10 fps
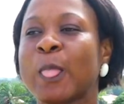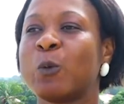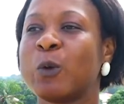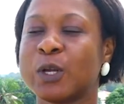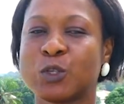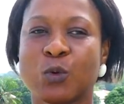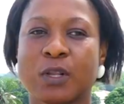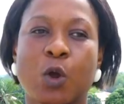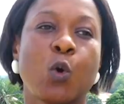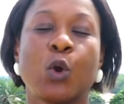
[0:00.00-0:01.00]
we were
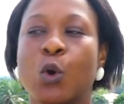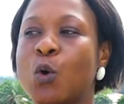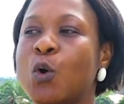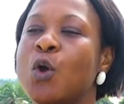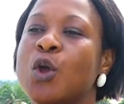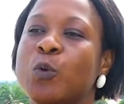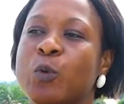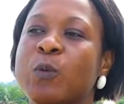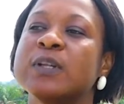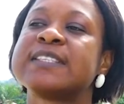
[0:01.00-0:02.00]
told that, oh no,
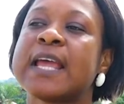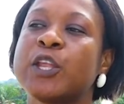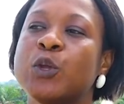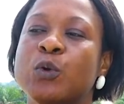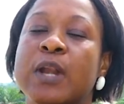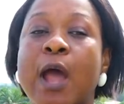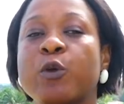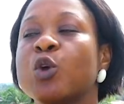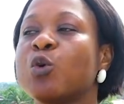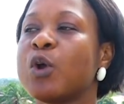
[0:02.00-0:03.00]
we will send you, now
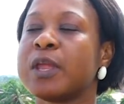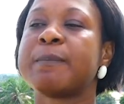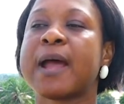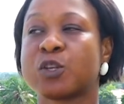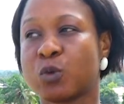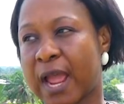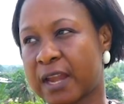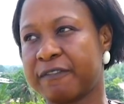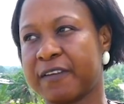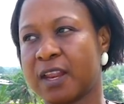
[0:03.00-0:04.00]
you're going back to
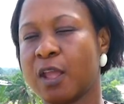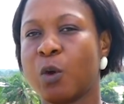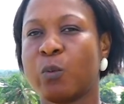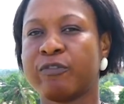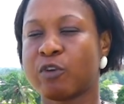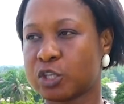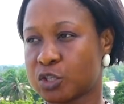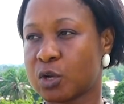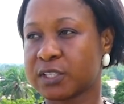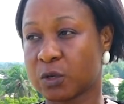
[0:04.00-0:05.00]
Canifin. We've
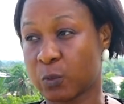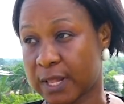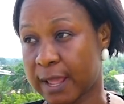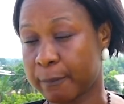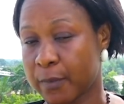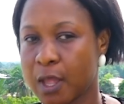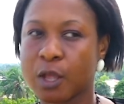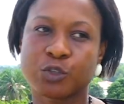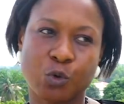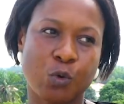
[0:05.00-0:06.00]
consulted with them.
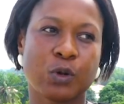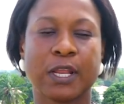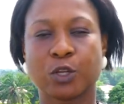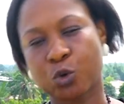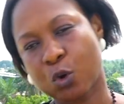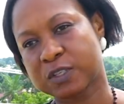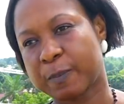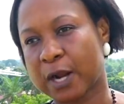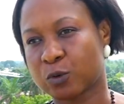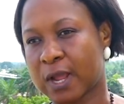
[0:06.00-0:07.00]
So they took us
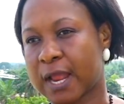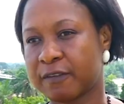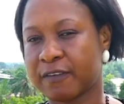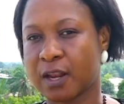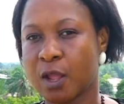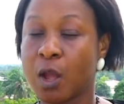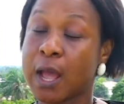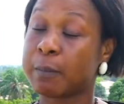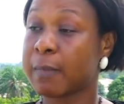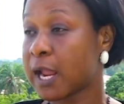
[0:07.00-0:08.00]
back to Canifin.
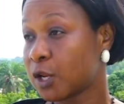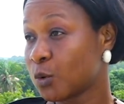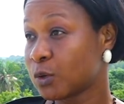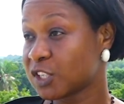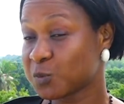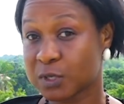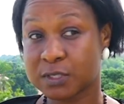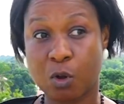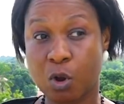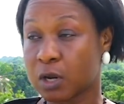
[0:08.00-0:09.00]
And mind you, this
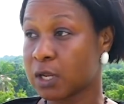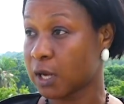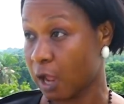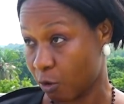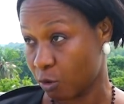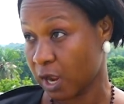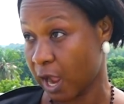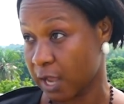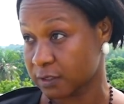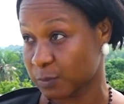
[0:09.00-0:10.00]
was all in our own
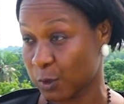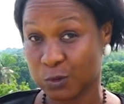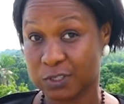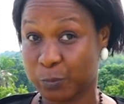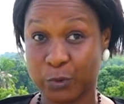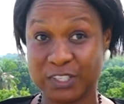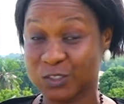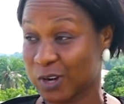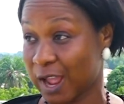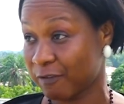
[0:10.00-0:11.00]
cars, because the police
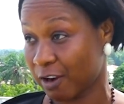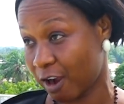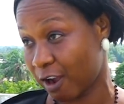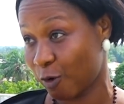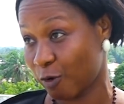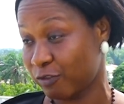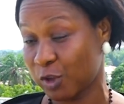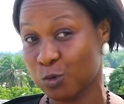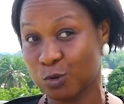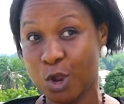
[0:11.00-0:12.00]
don't have a car or
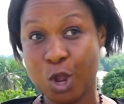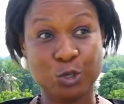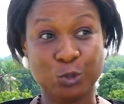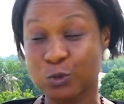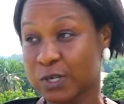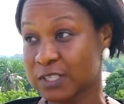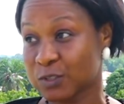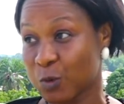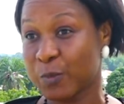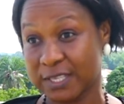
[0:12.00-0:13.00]
vehicle to do this.
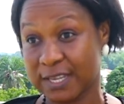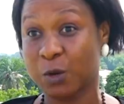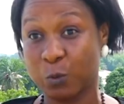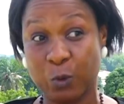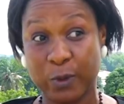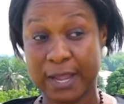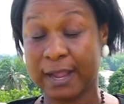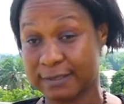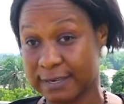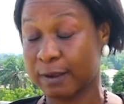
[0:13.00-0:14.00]
So basically we were
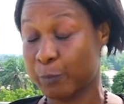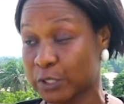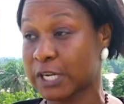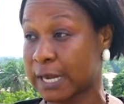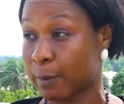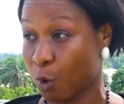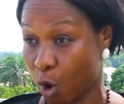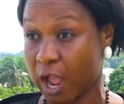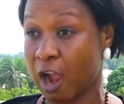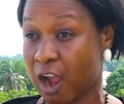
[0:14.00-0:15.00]
putting them
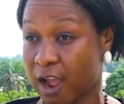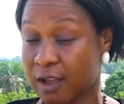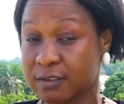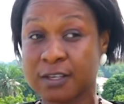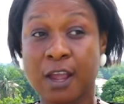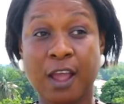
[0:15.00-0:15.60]
on our cars,